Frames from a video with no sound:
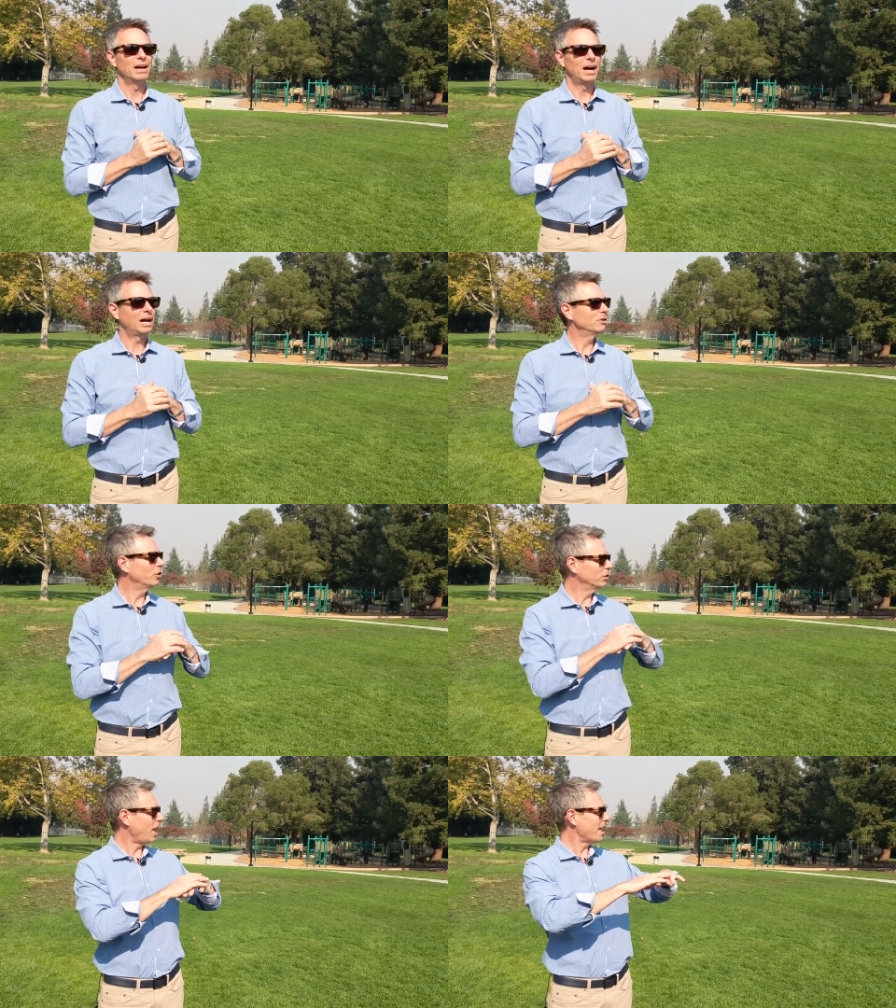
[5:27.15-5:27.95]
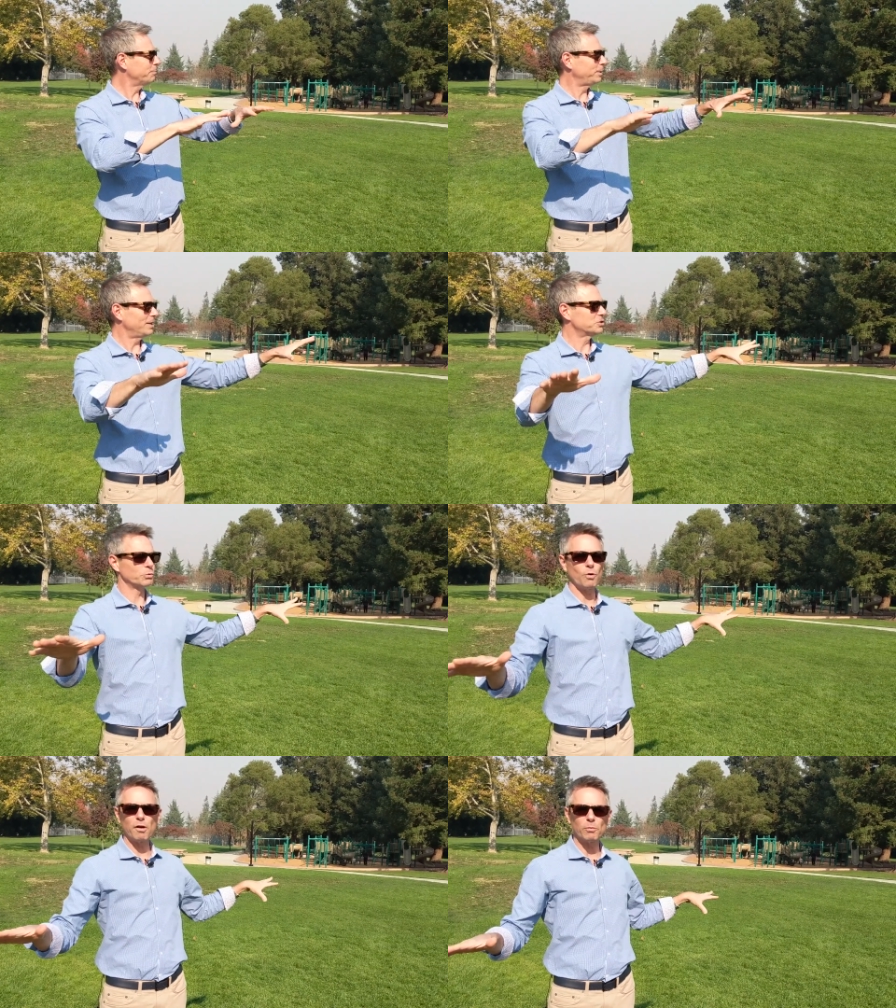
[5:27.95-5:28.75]
A lot of place
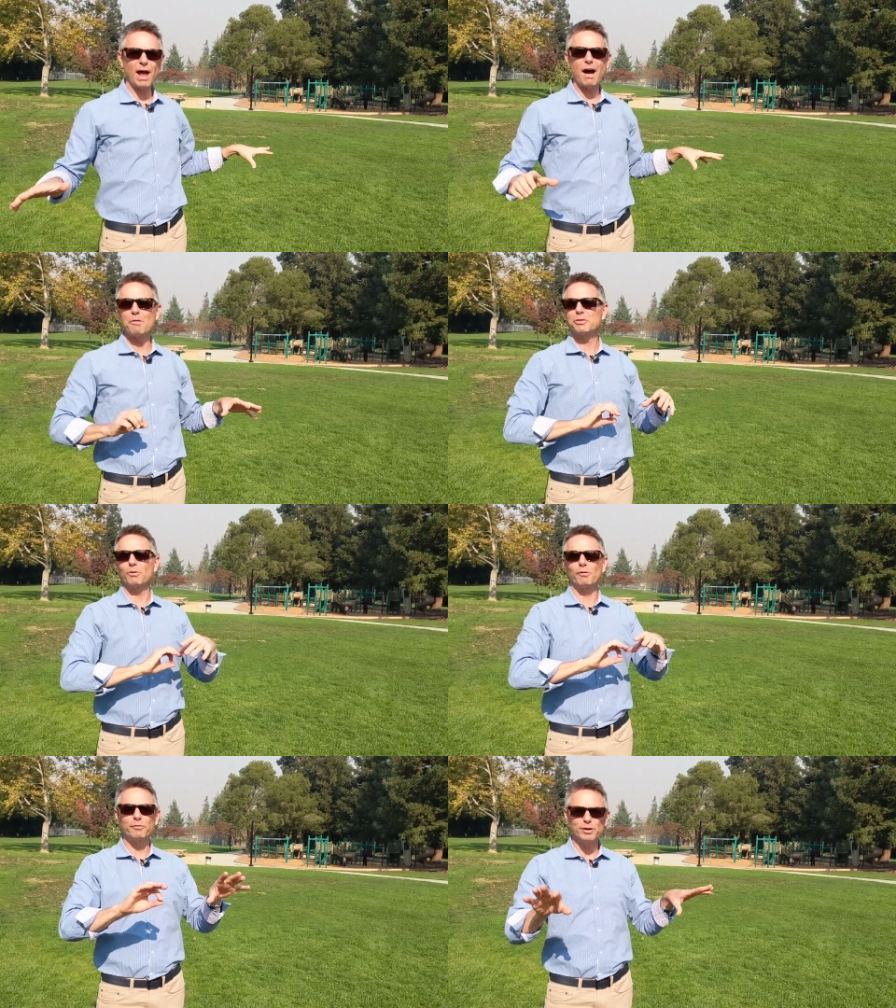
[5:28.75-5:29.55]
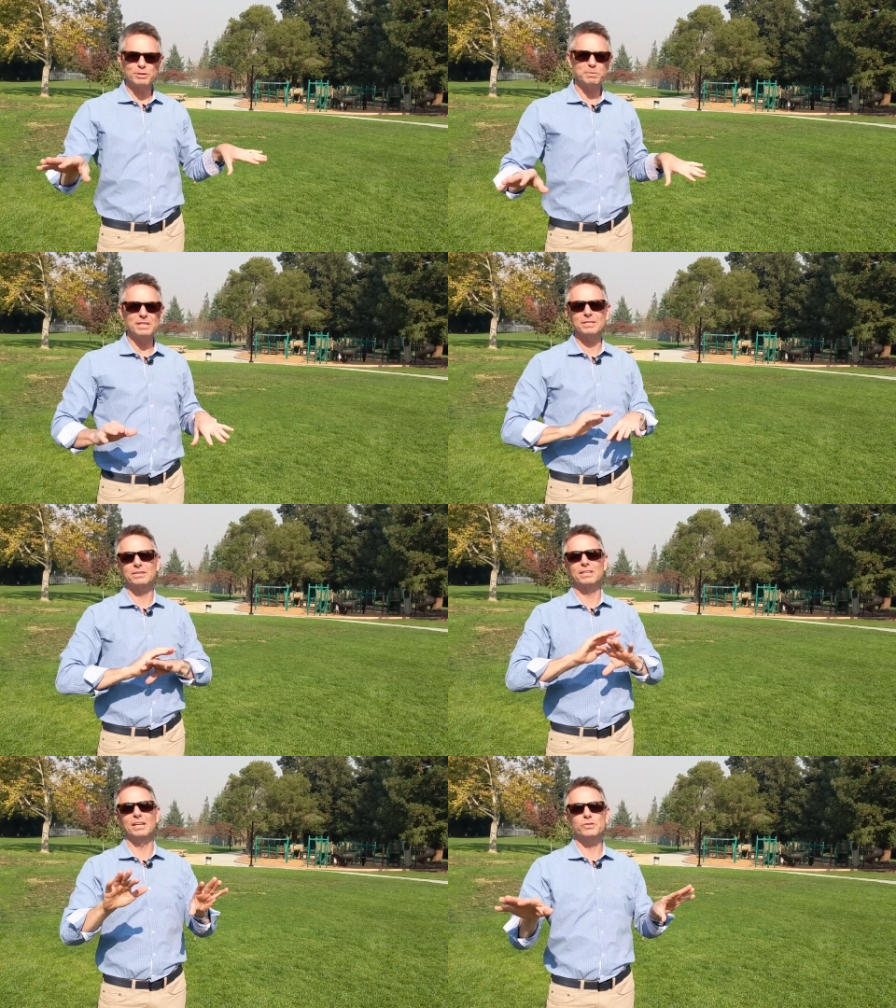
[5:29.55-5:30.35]
to run around, throw frisbees,
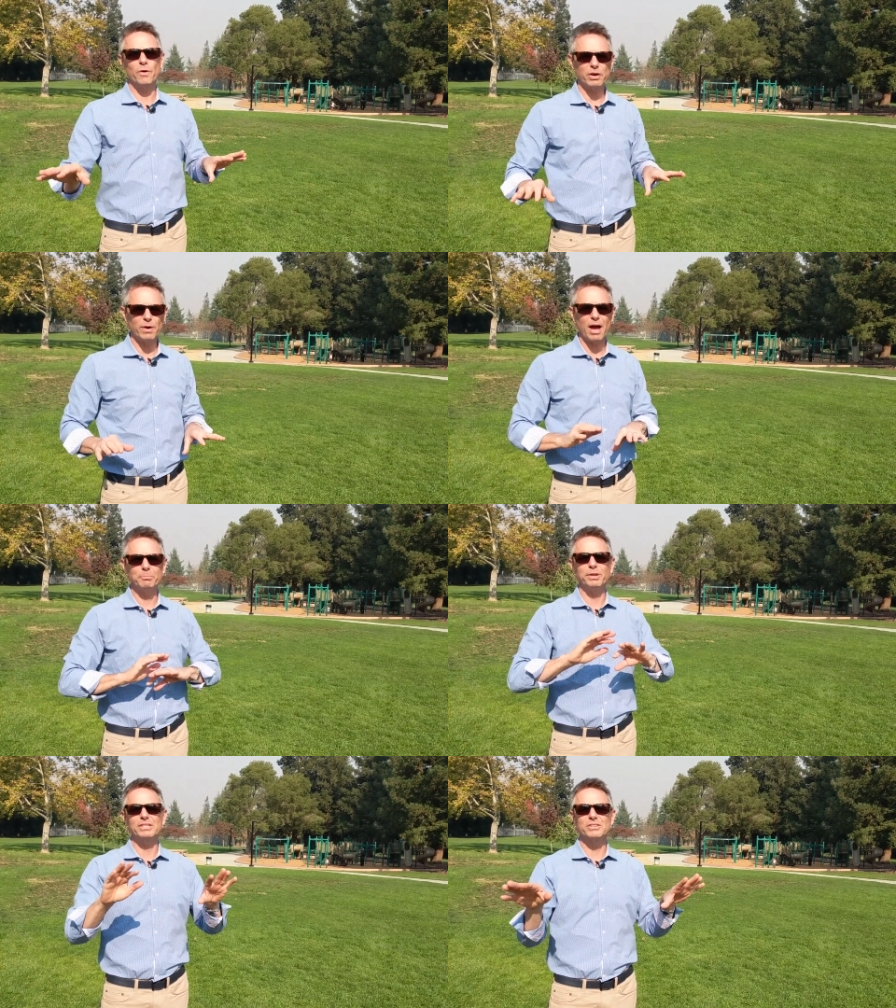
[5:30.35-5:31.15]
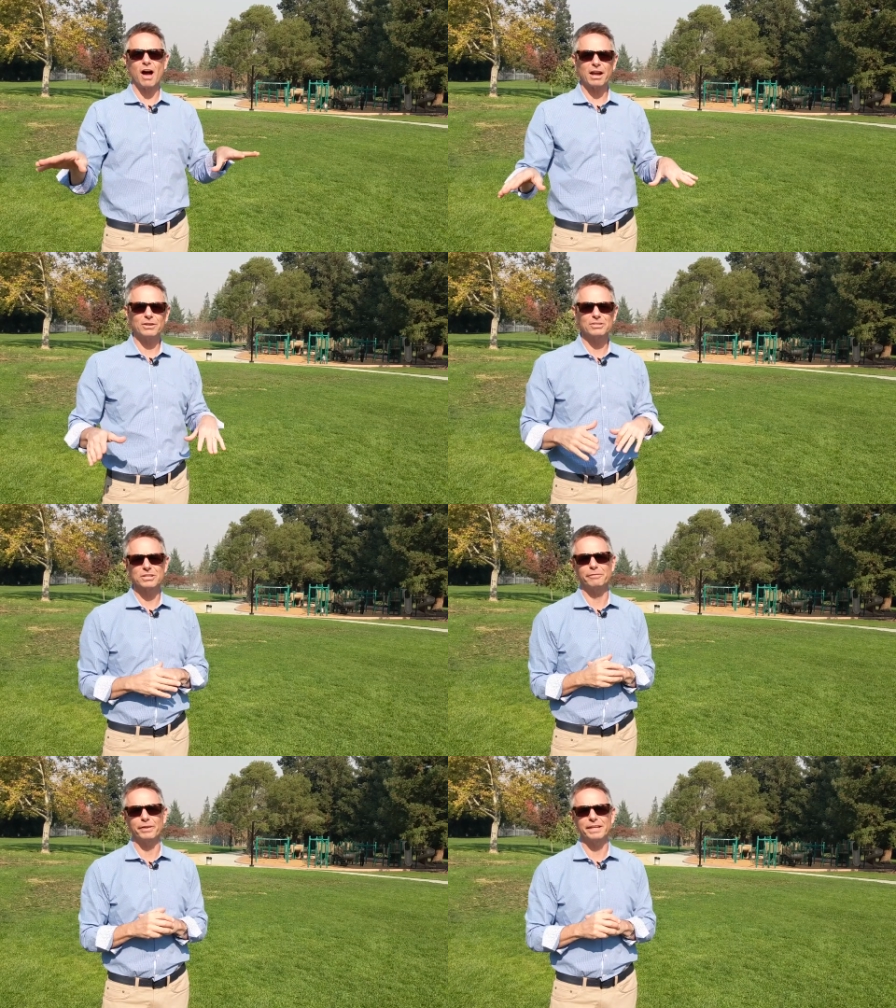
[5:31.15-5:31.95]
let the kids run around, play soccer,
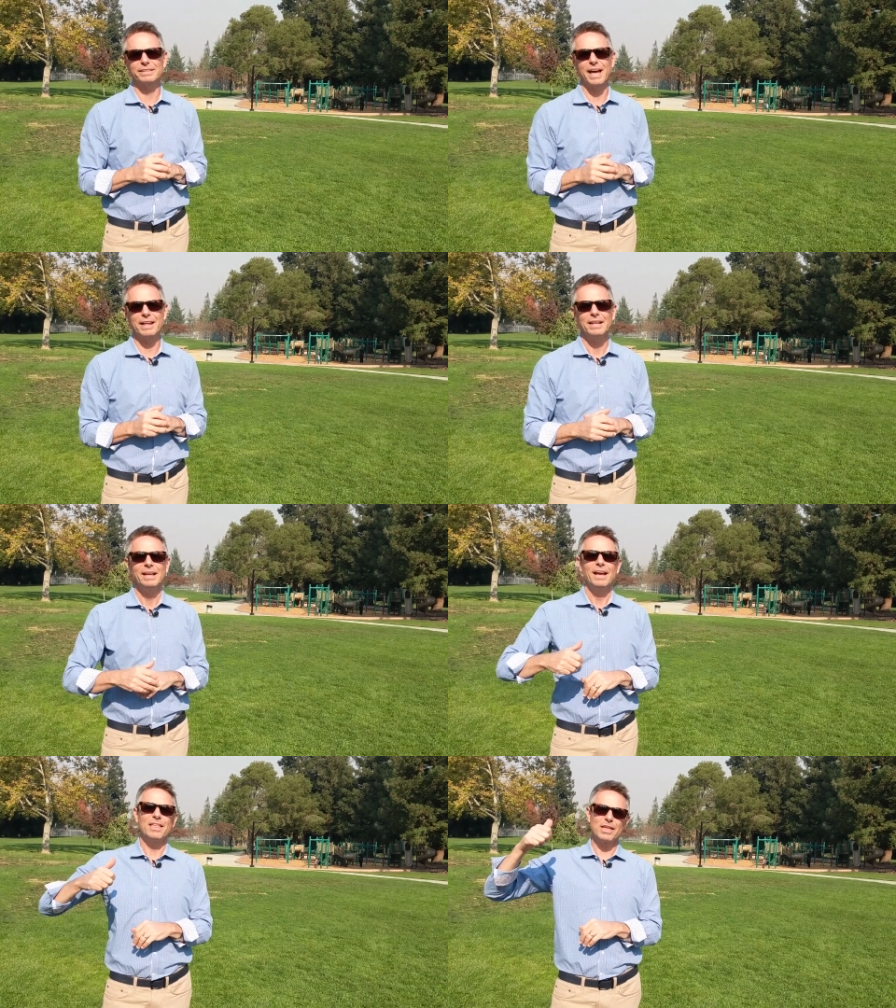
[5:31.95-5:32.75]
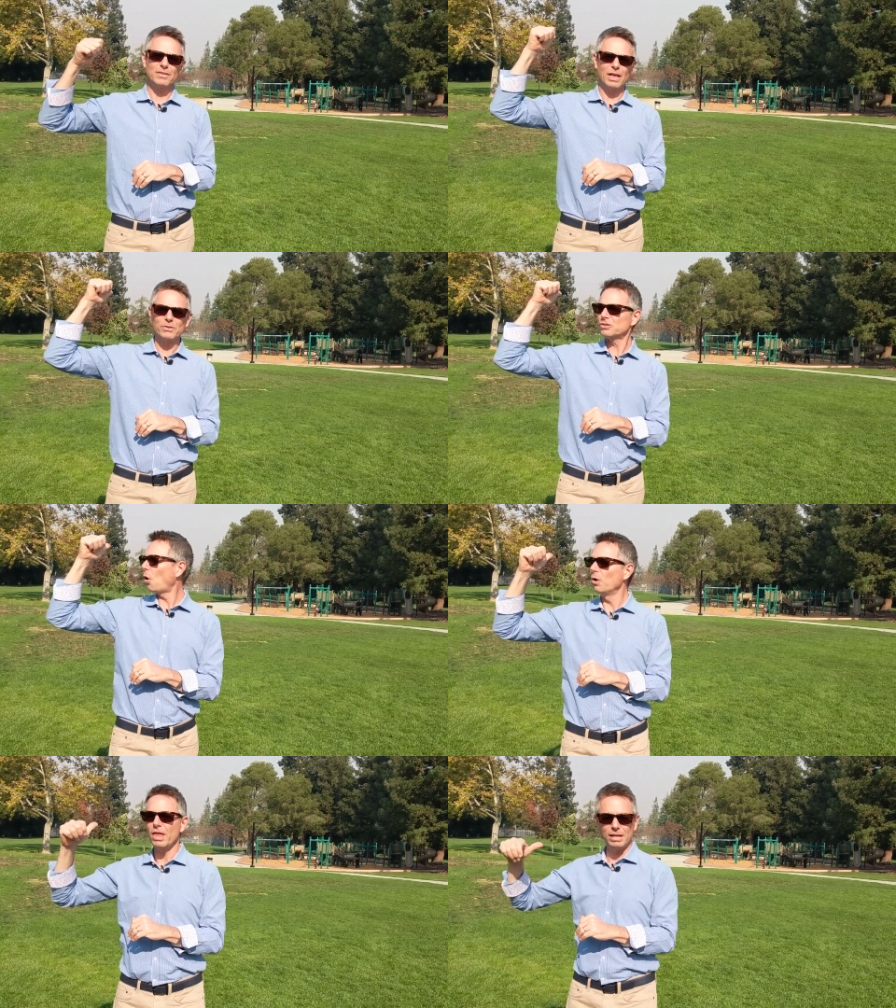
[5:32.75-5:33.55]
stuff like that. And then the other,
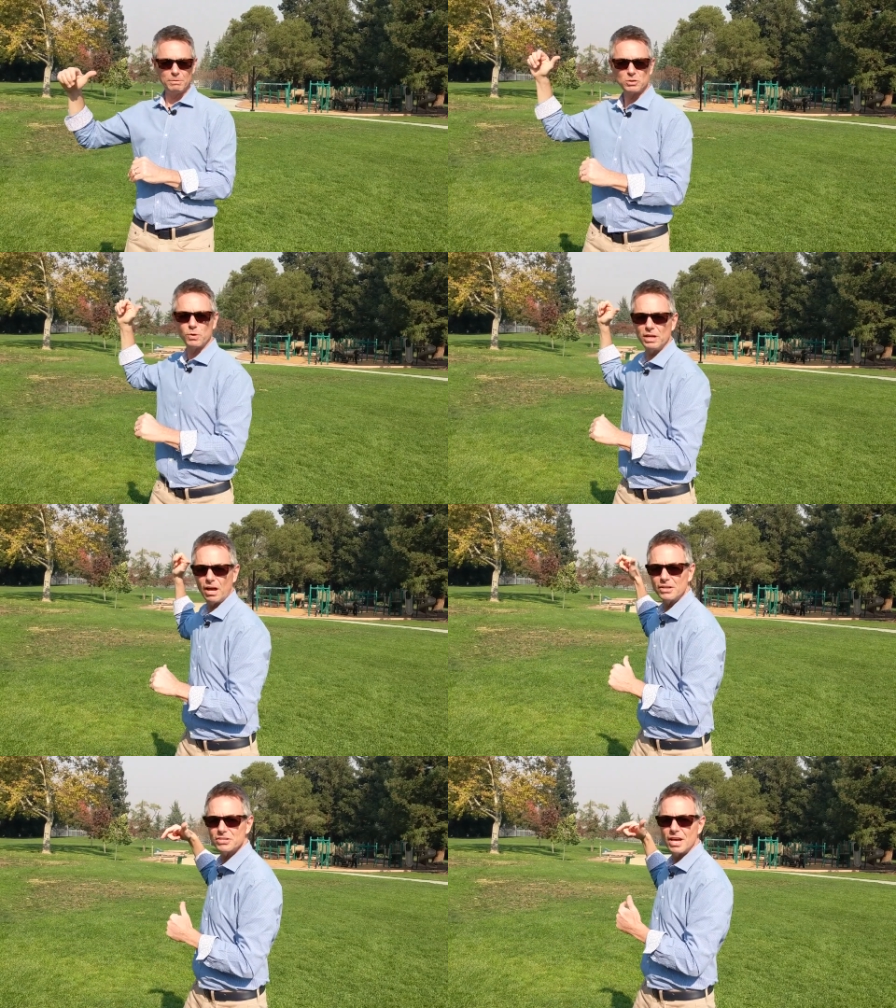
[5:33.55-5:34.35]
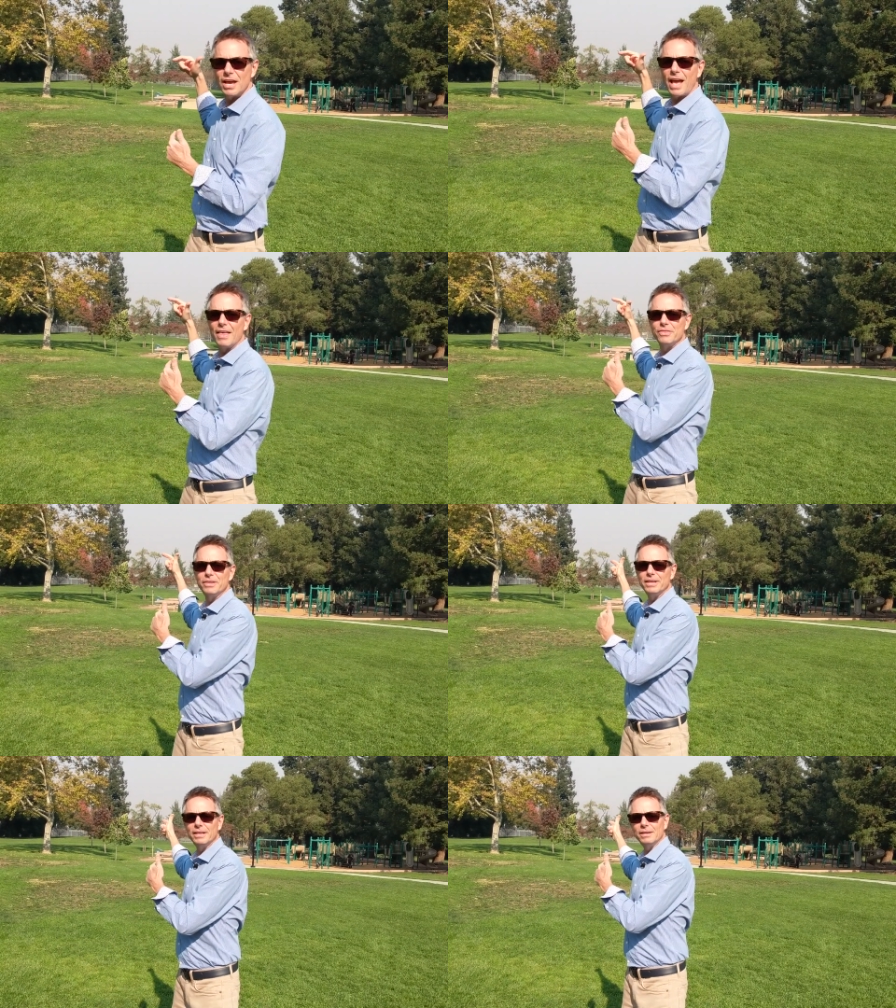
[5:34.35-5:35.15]
and then in between us and
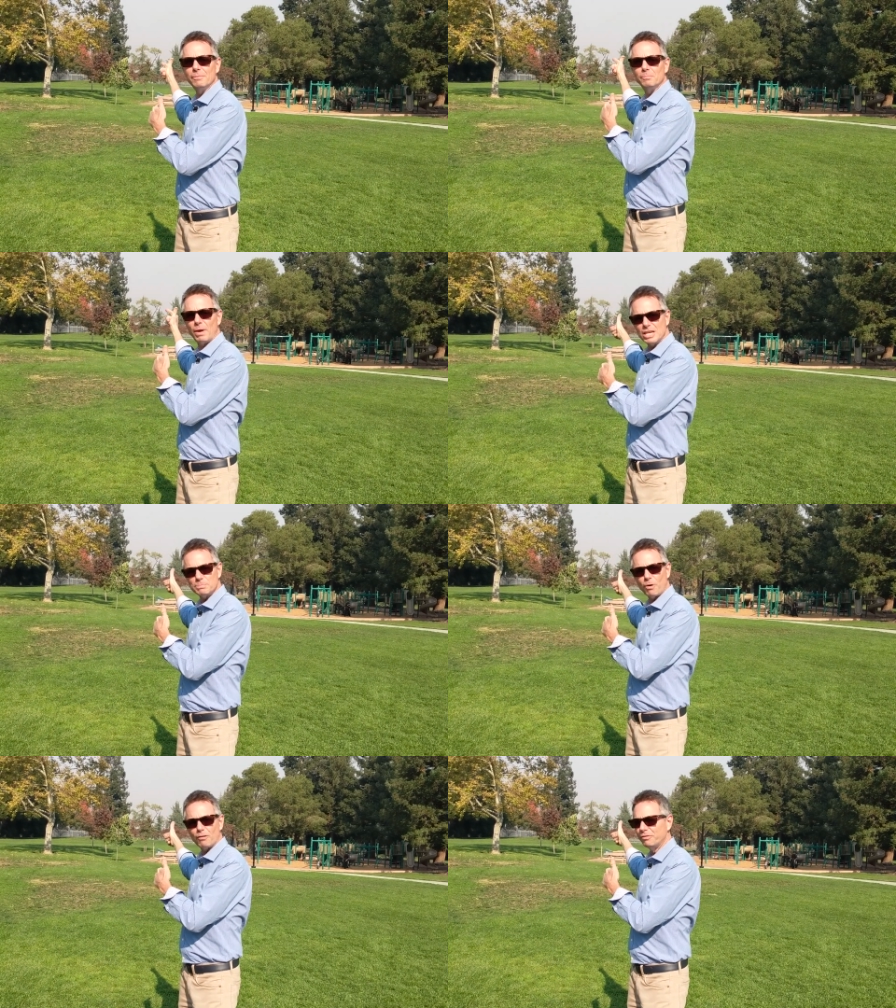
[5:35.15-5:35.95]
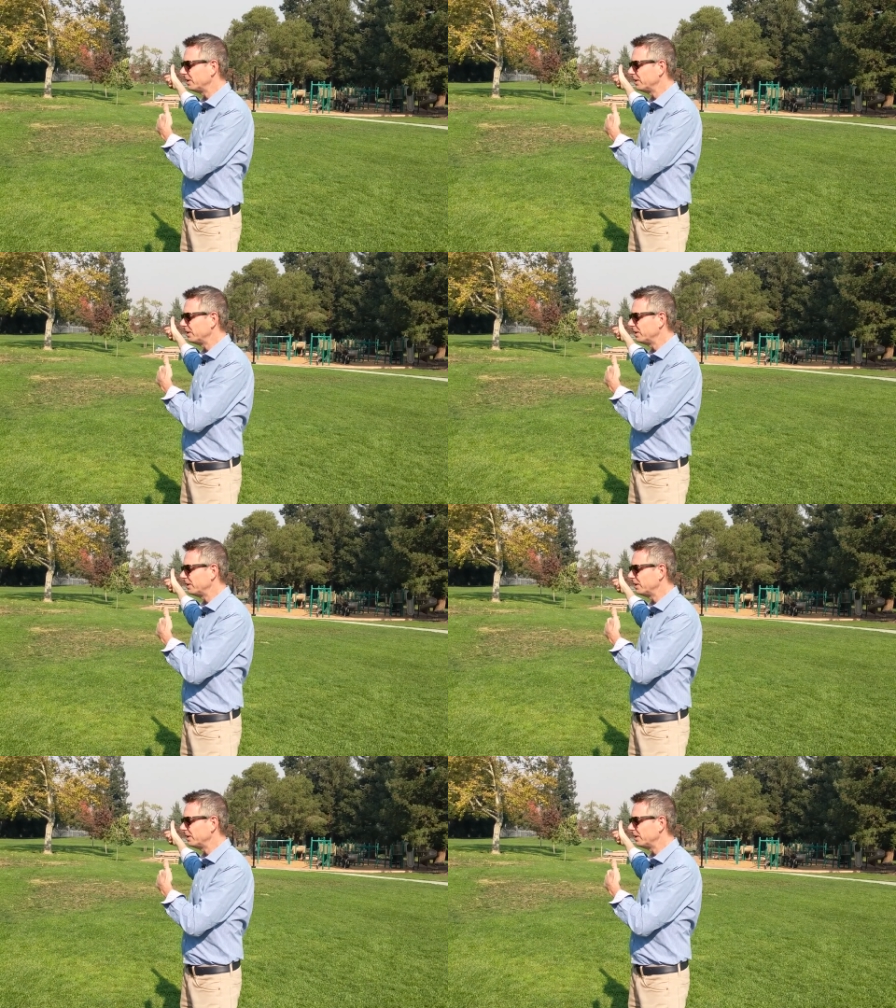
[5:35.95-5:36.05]
the baseball